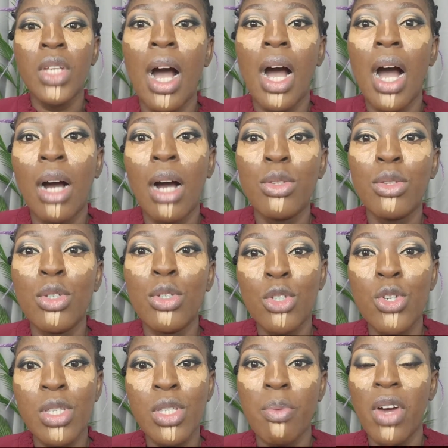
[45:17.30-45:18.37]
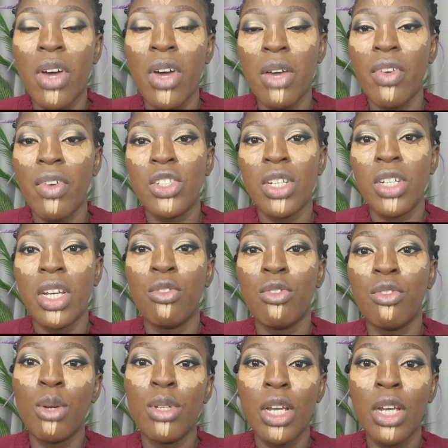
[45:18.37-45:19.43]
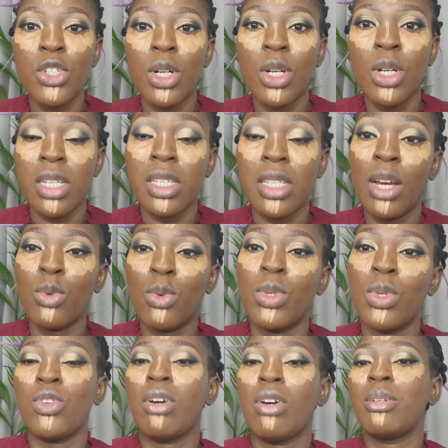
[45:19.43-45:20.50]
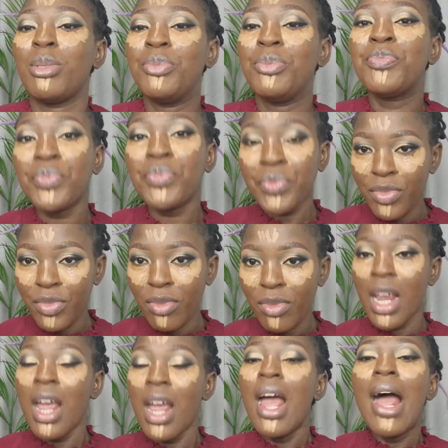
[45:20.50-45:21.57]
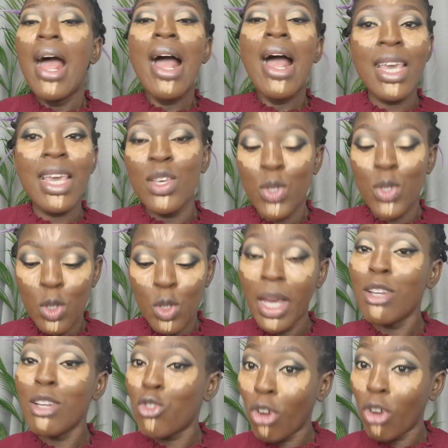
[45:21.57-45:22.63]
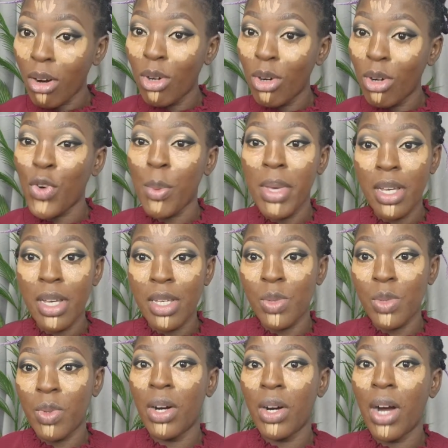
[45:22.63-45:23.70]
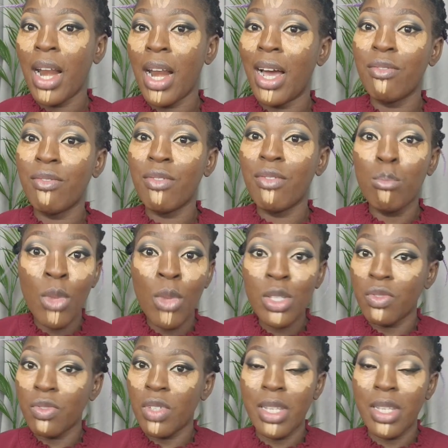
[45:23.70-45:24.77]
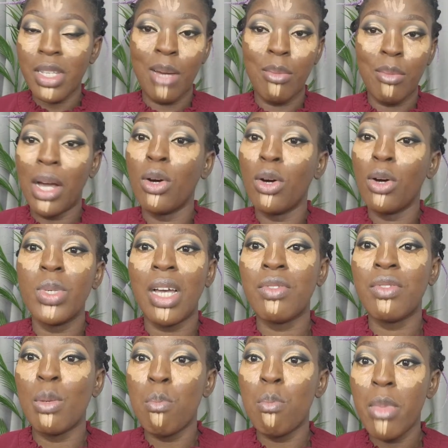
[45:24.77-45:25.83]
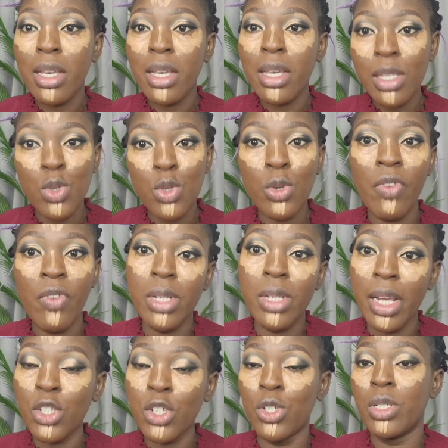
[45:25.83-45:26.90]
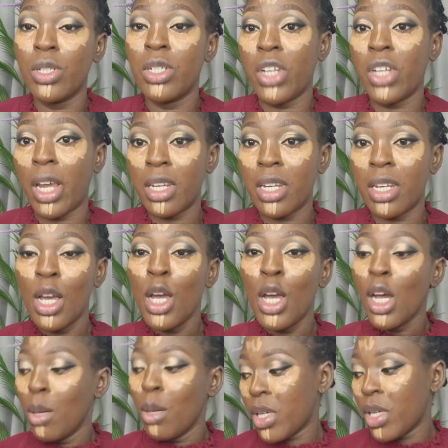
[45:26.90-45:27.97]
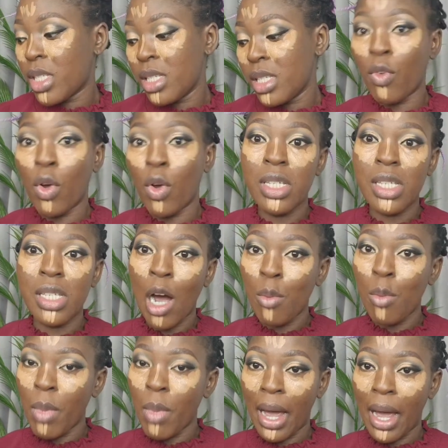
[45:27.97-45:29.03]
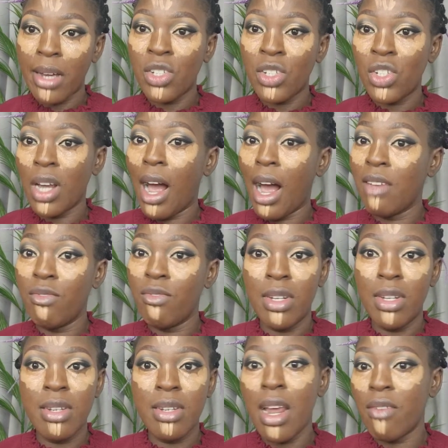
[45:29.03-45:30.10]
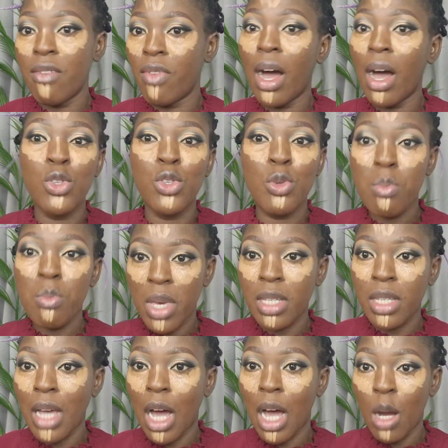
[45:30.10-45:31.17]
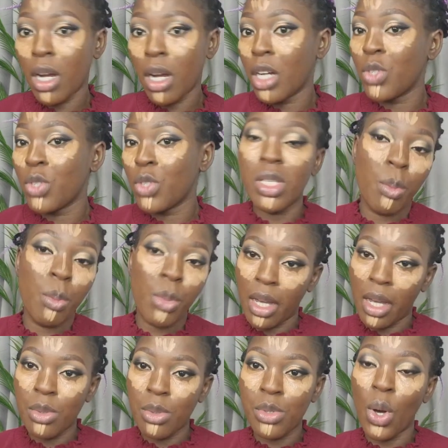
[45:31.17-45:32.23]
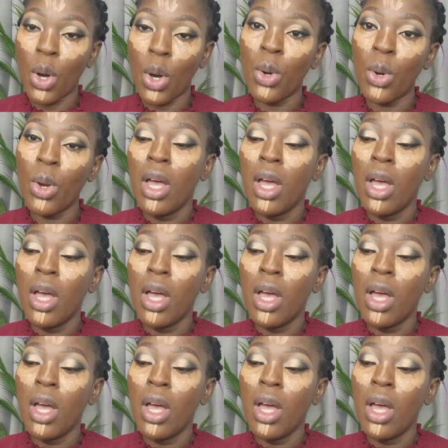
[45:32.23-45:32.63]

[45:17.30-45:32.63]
How do you choose the perfect shade of foundation? Because I always struggle. It used to be a struggle for me as well, and I have most of the time I always have to mix two foundation shade. But since I've got this Al Makaj, I've never had to mix Al Makaj with something else. So